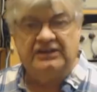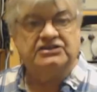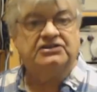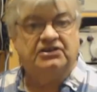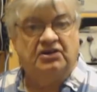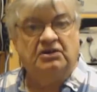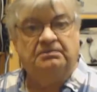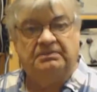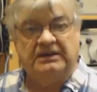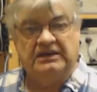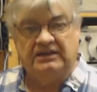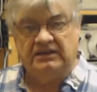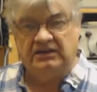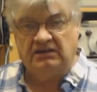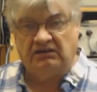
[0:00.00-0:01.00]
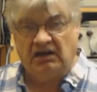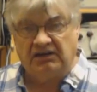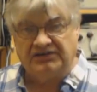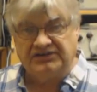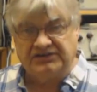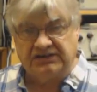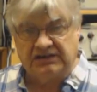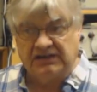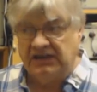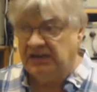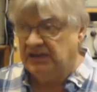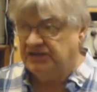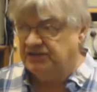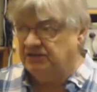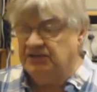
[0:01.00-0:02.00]
this could be your answer
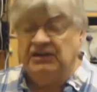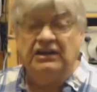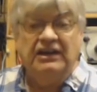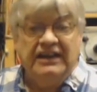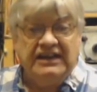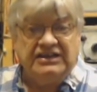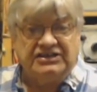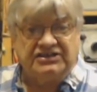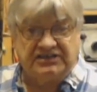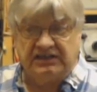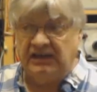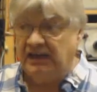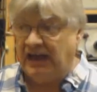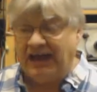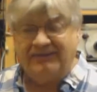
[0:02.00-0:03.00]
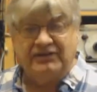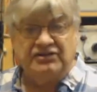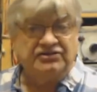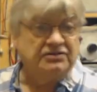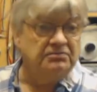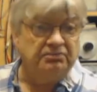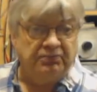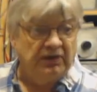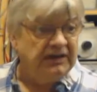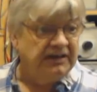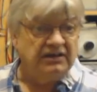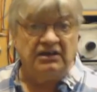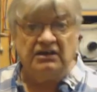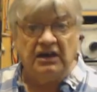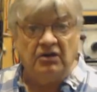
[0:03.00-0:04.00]
to at least having some
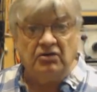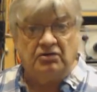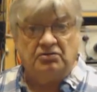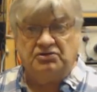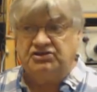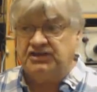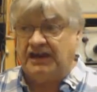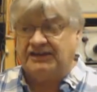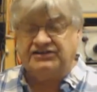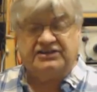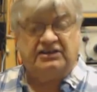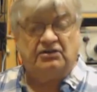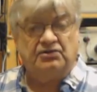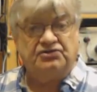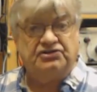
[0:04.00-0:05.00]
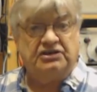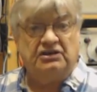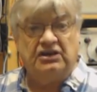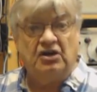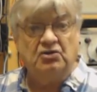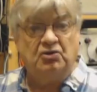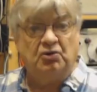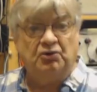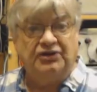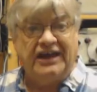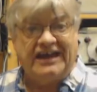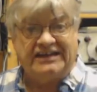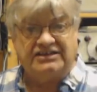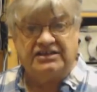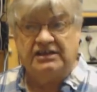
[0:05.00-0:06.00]
brilliant local chats get onto your local
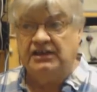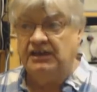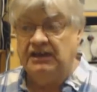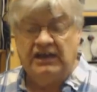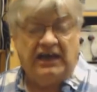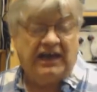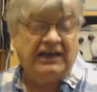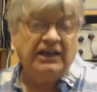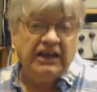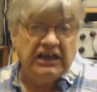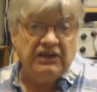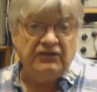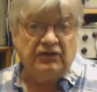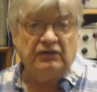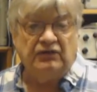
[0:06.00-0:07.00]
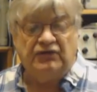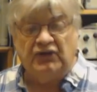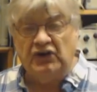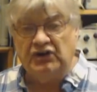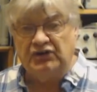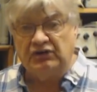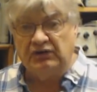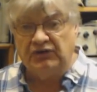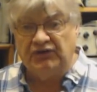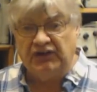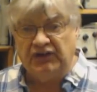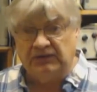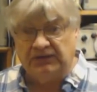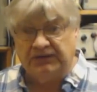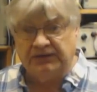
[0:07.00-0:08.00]
net and even further
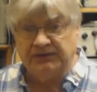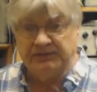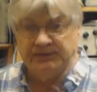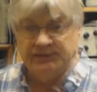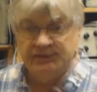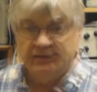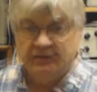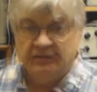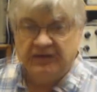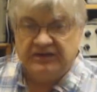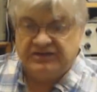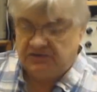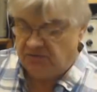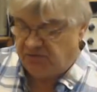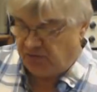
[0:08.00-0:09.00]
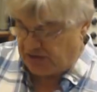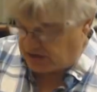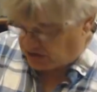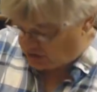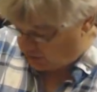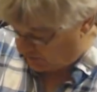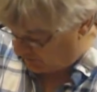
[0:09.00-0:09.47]
afield. Made some fresh